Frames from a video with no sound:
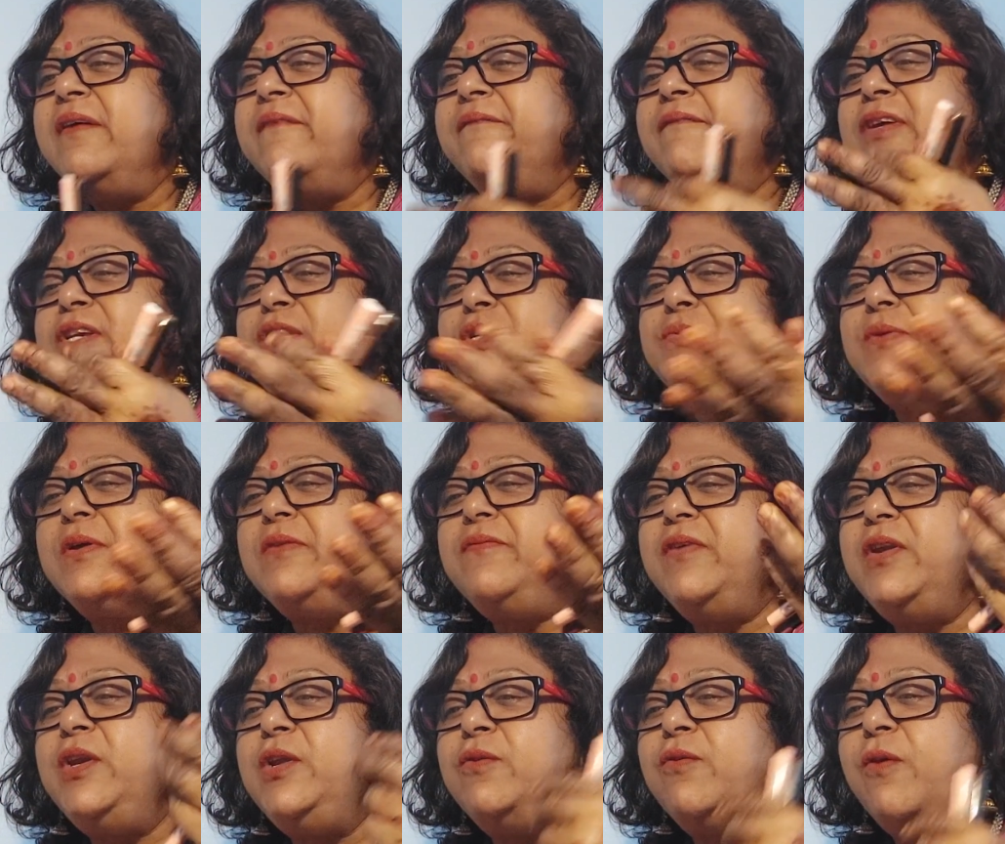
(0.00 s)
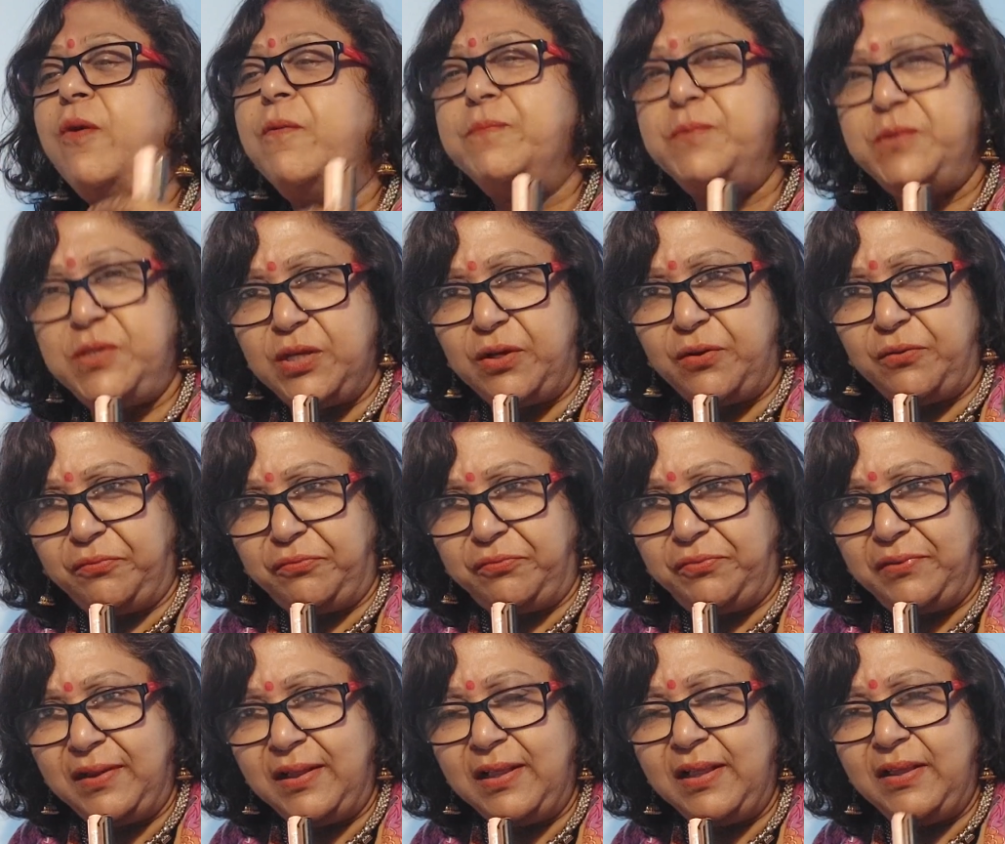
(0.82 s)
Which one will you
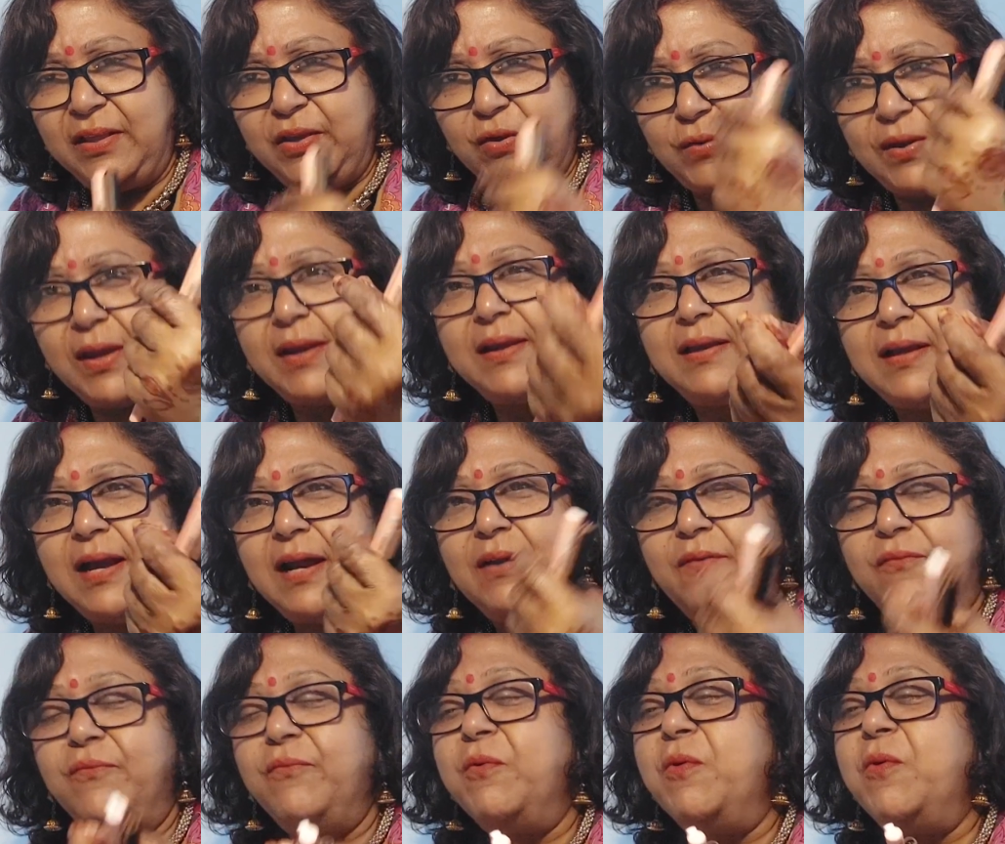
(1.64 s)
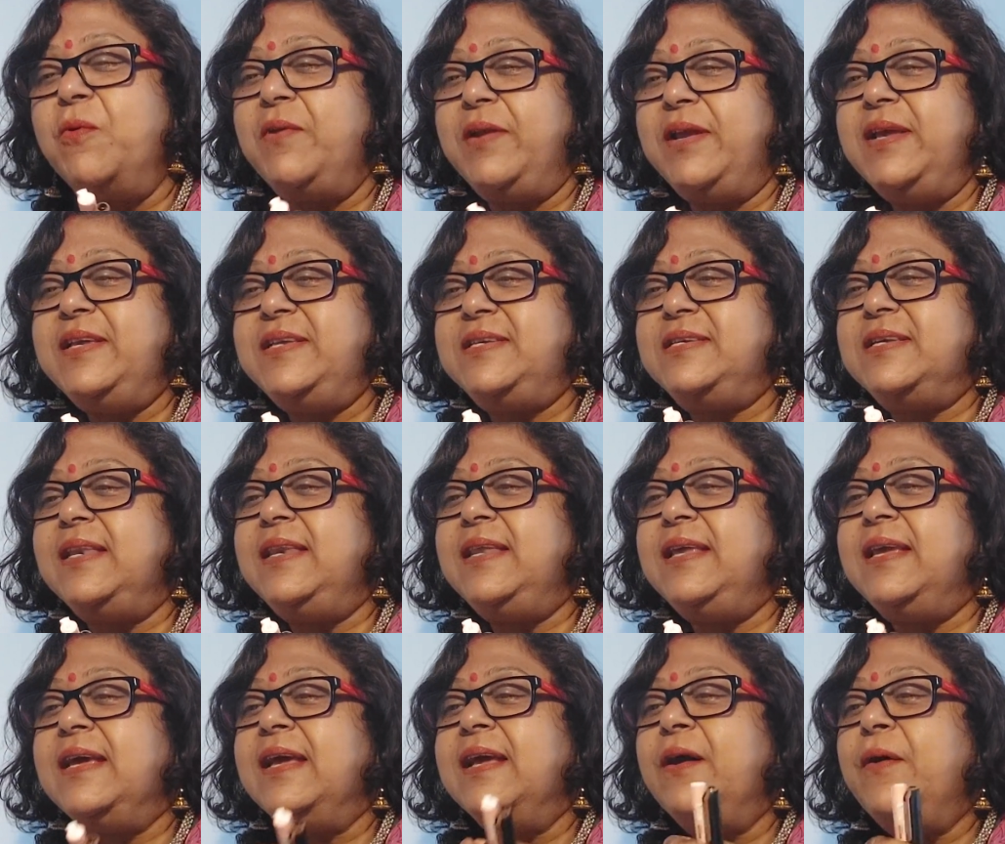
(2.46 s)
observe? You can cut more easily.